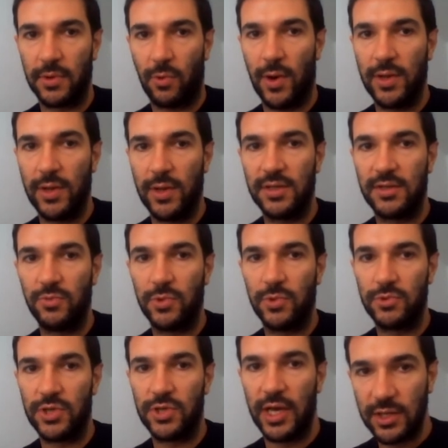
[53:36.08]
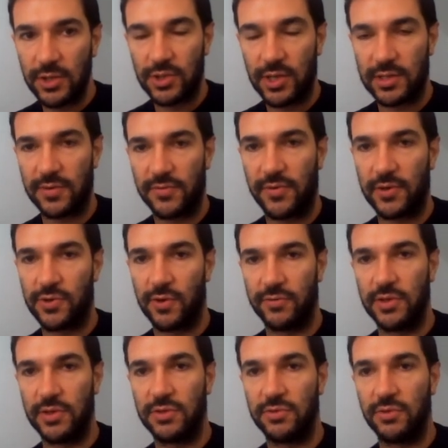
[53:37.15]
quantity will change as a function
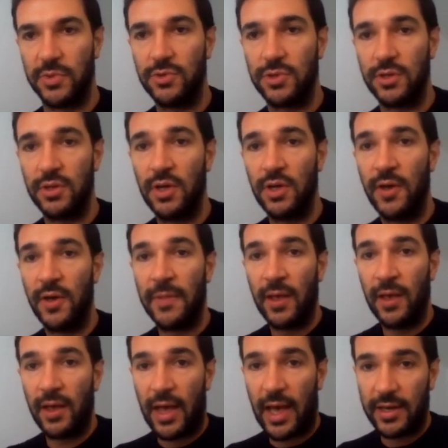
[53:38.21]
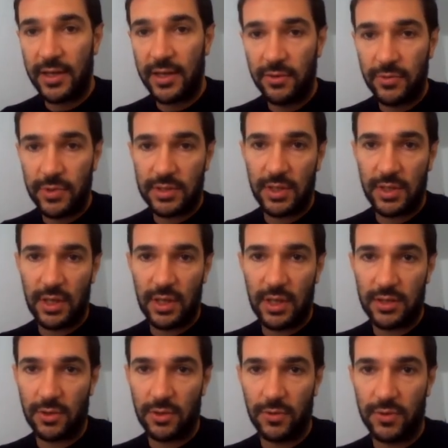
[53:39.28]
of the distribution. And here we see,
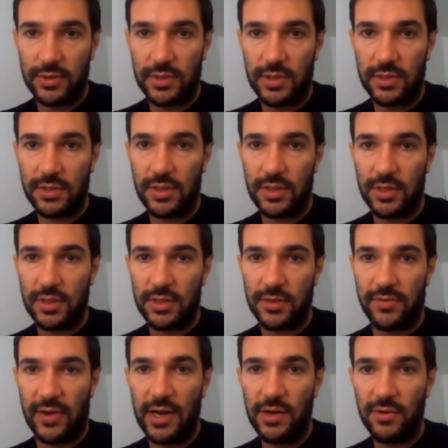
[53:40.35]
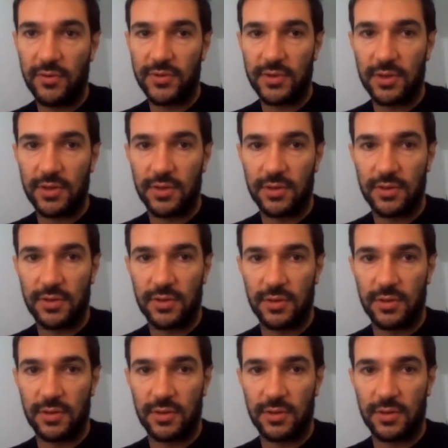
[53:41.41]
so this is the value of the